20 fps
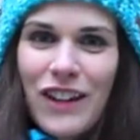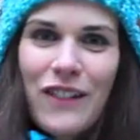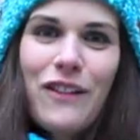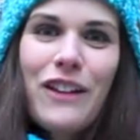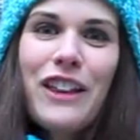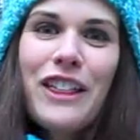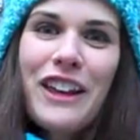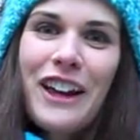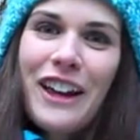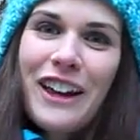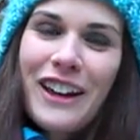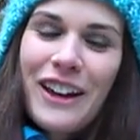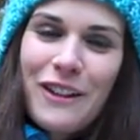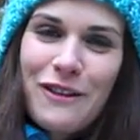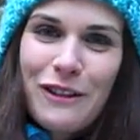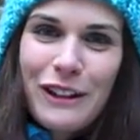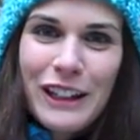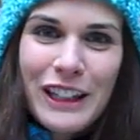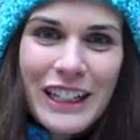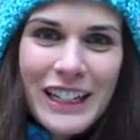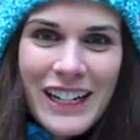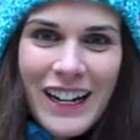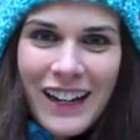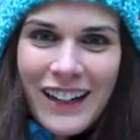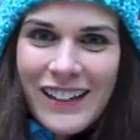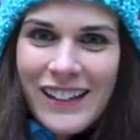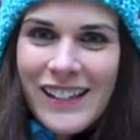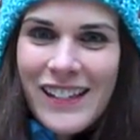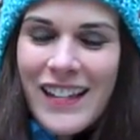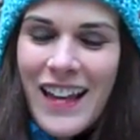everything. It really
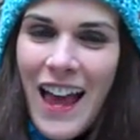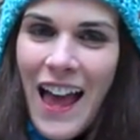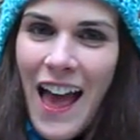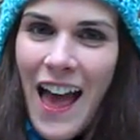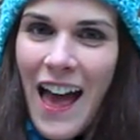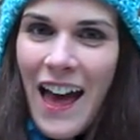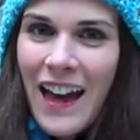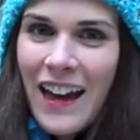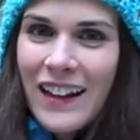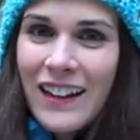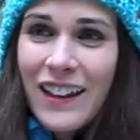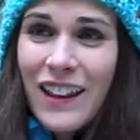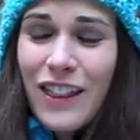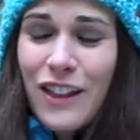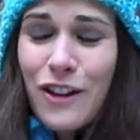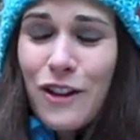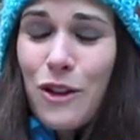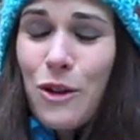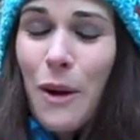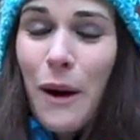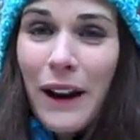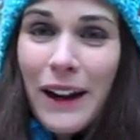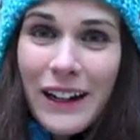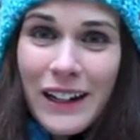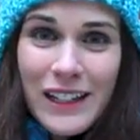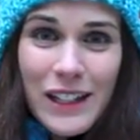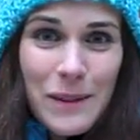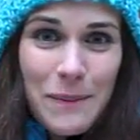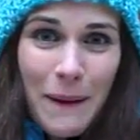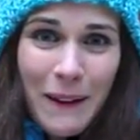does. And they're quite
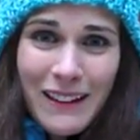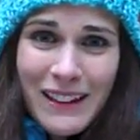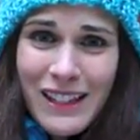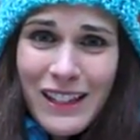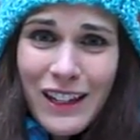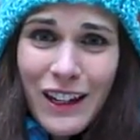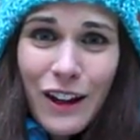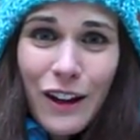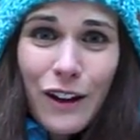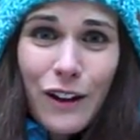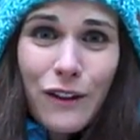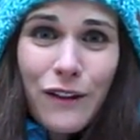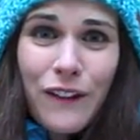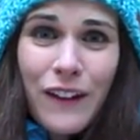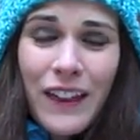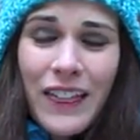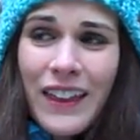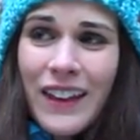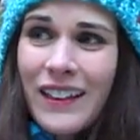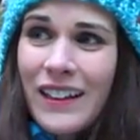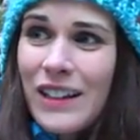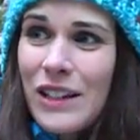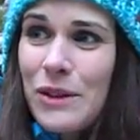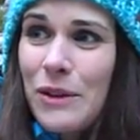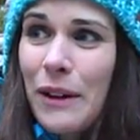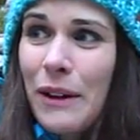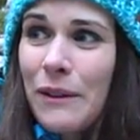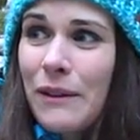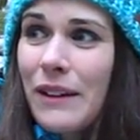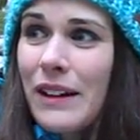expensive. I think this
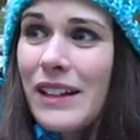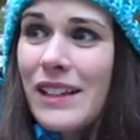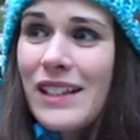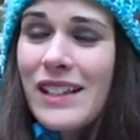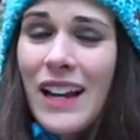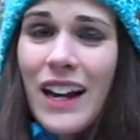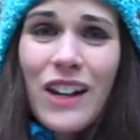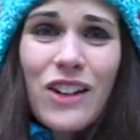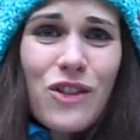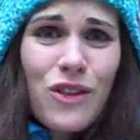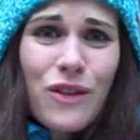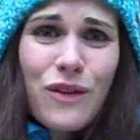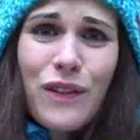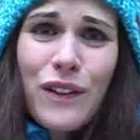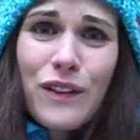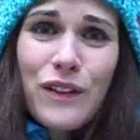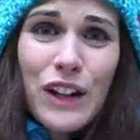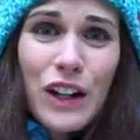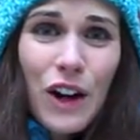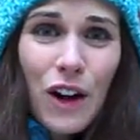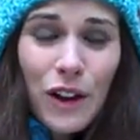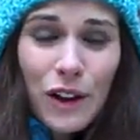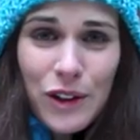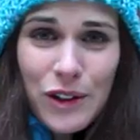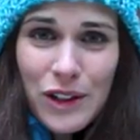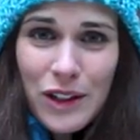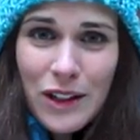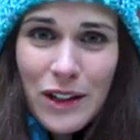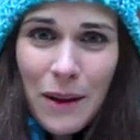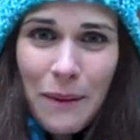one was
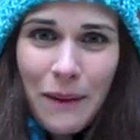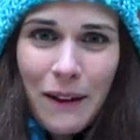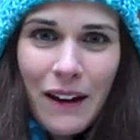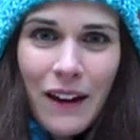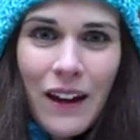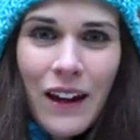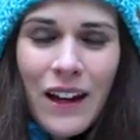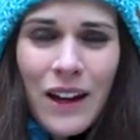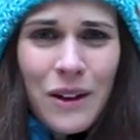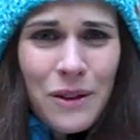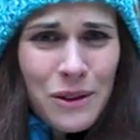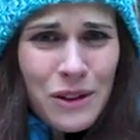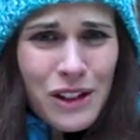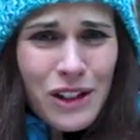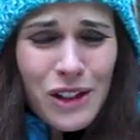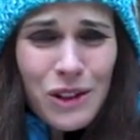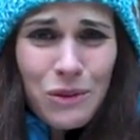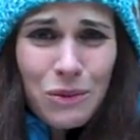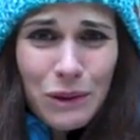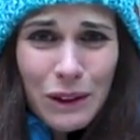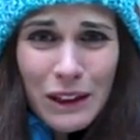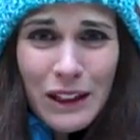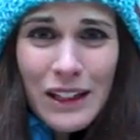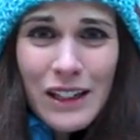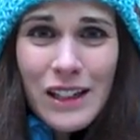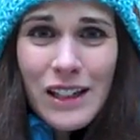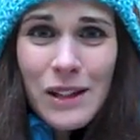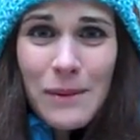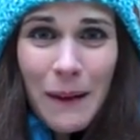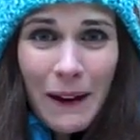$150 or something, which is really
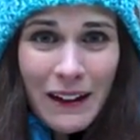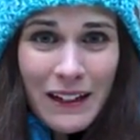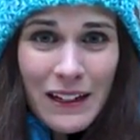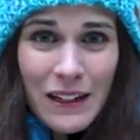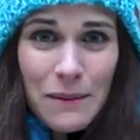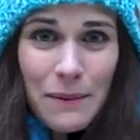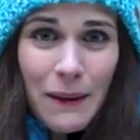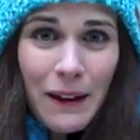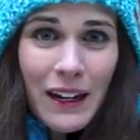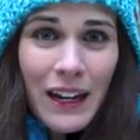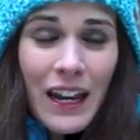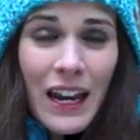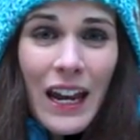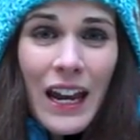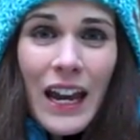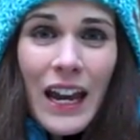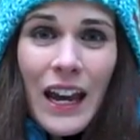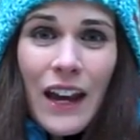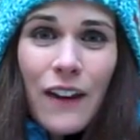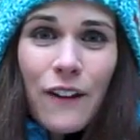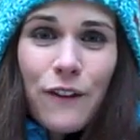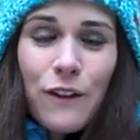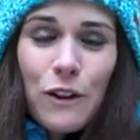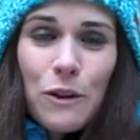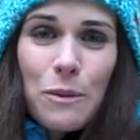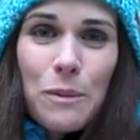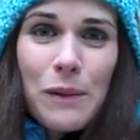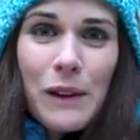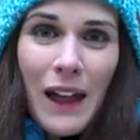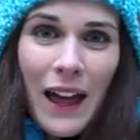spendy. But if
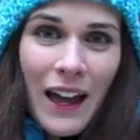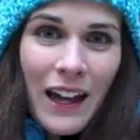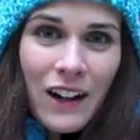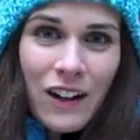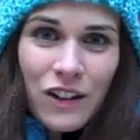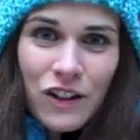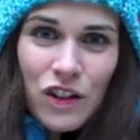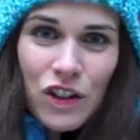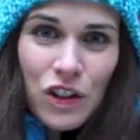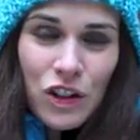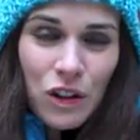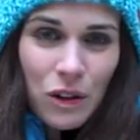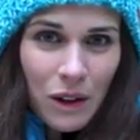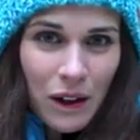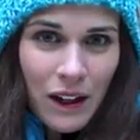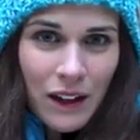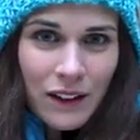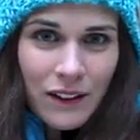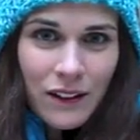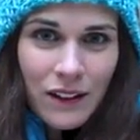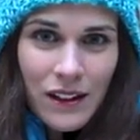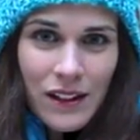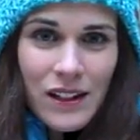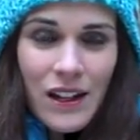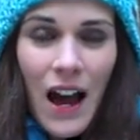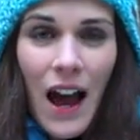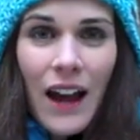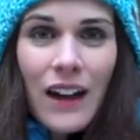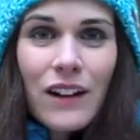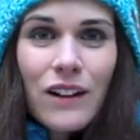you plan on shooting this
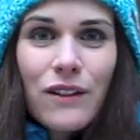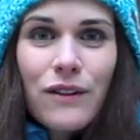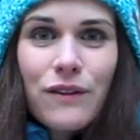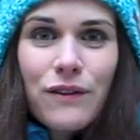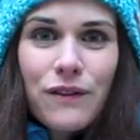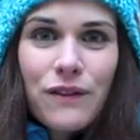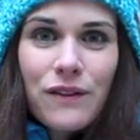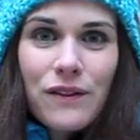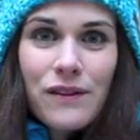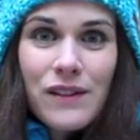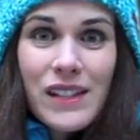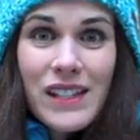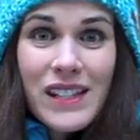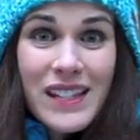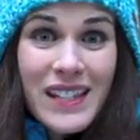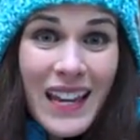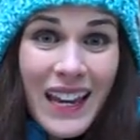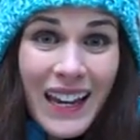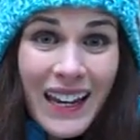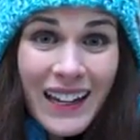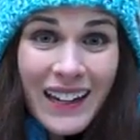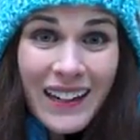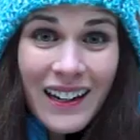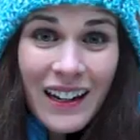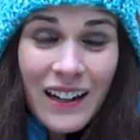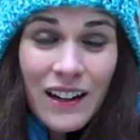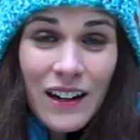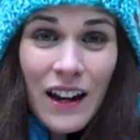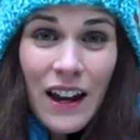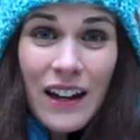kind of scene
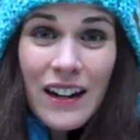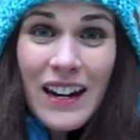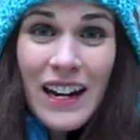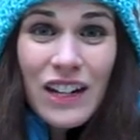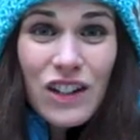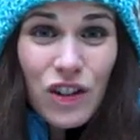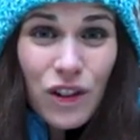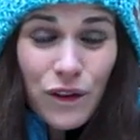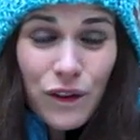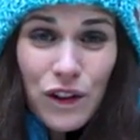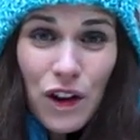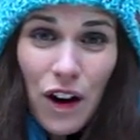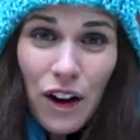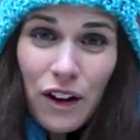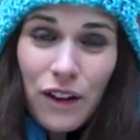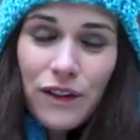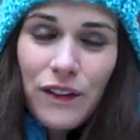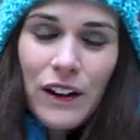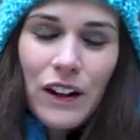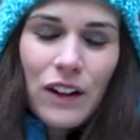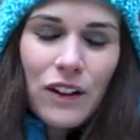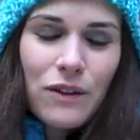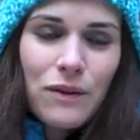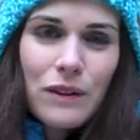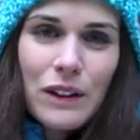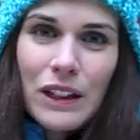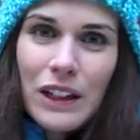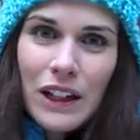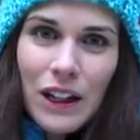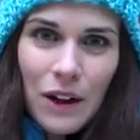and nature photography, you're
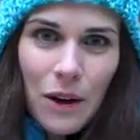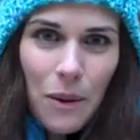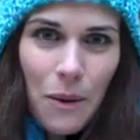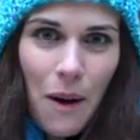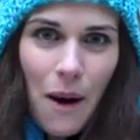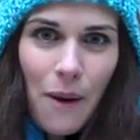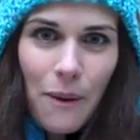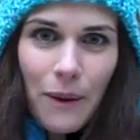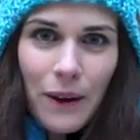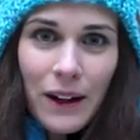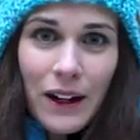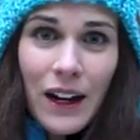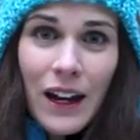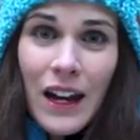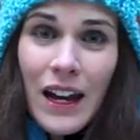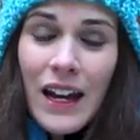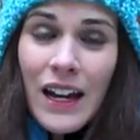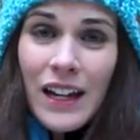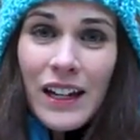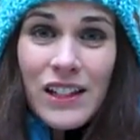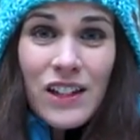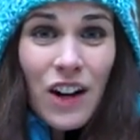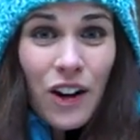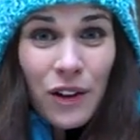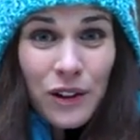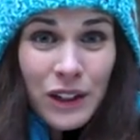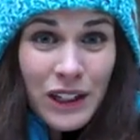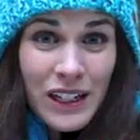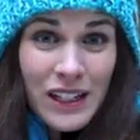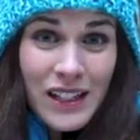really gonna want one, because not
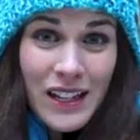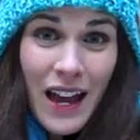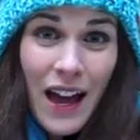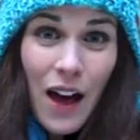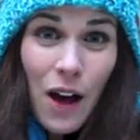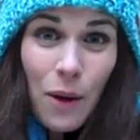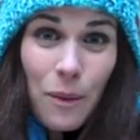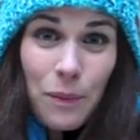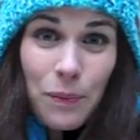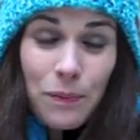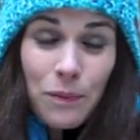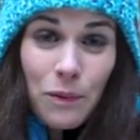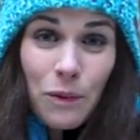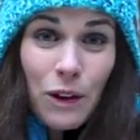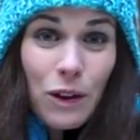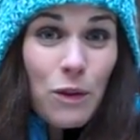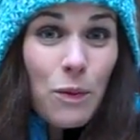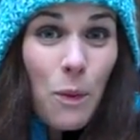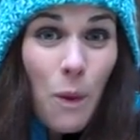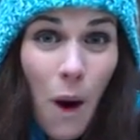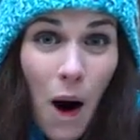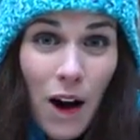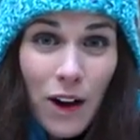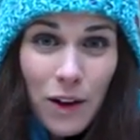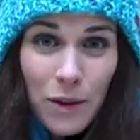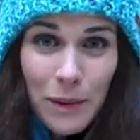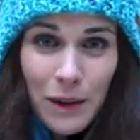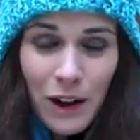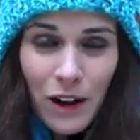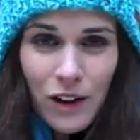only does it help with
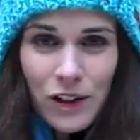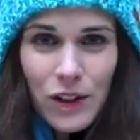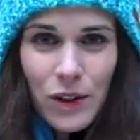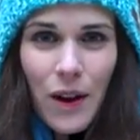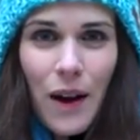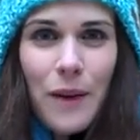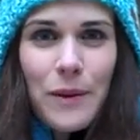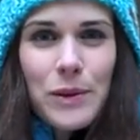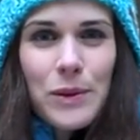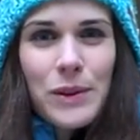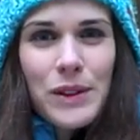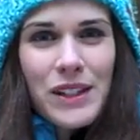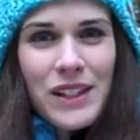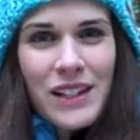water, but it also helps with